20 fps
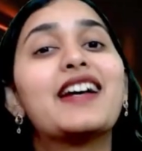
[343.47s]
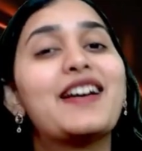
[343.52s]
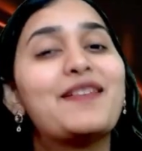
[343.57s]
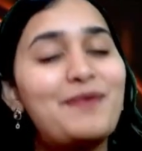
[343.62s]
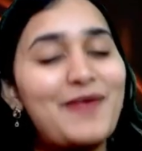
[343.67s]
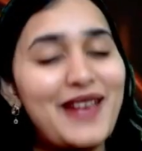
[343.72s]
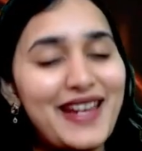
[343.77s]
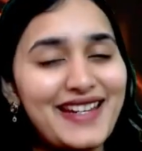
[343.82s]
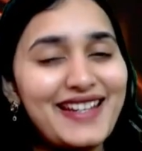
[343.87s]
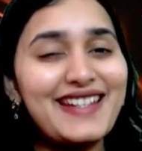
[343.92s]

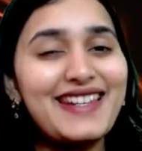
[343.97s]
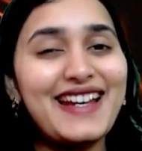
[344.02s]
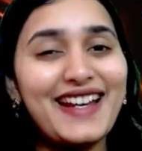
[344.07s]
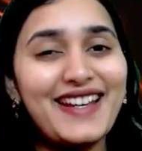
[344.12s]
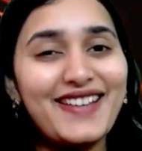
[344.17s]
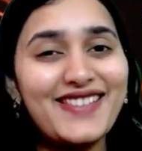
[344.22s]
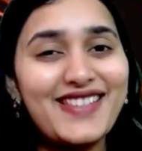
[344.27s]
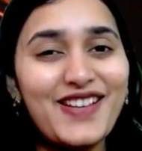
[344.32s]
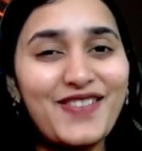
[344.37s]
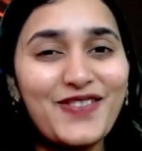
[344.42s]
Many
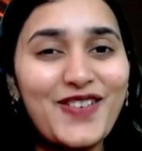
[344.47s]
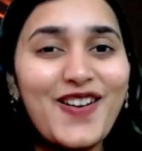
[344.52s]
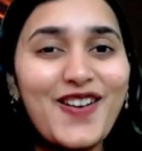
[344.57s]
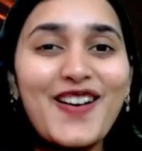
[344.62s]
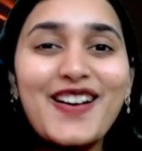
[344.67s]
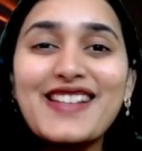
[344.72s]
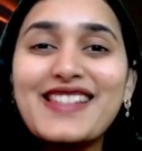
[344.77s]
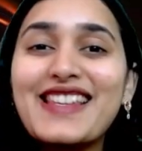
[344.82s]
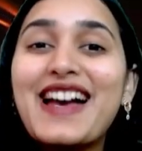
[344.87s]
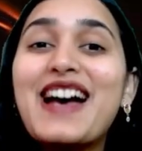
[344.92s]
times, of
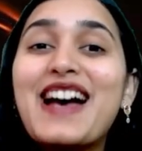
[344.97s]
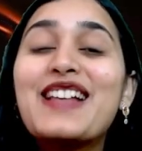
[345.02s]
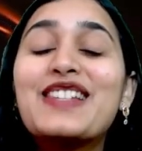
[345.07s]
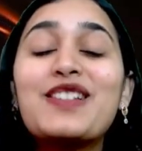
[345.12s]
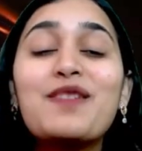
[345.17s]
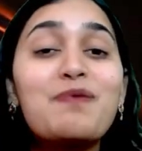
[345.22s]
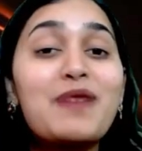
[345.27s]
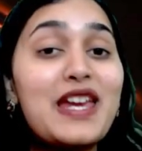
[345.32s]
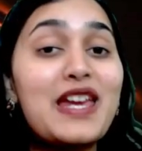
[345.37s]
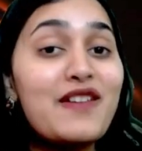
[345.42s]
course. So
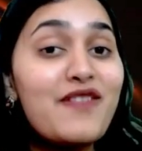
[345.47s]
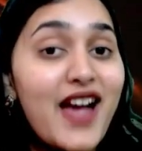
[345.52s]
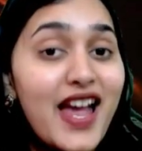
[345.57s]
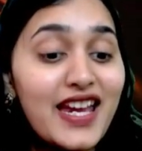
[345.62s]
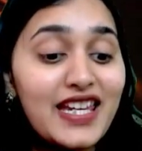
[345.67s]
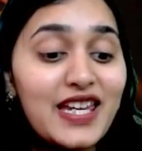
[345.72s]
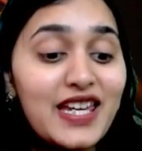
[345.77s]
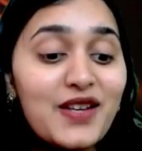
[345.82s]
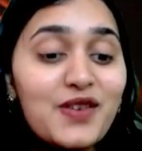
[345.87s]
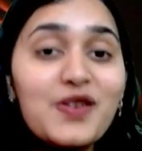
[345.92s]

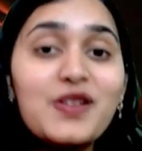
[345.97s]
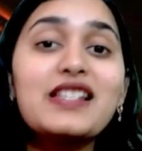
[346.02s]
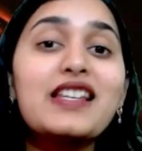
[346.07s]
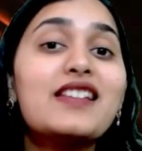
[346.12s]
PYQs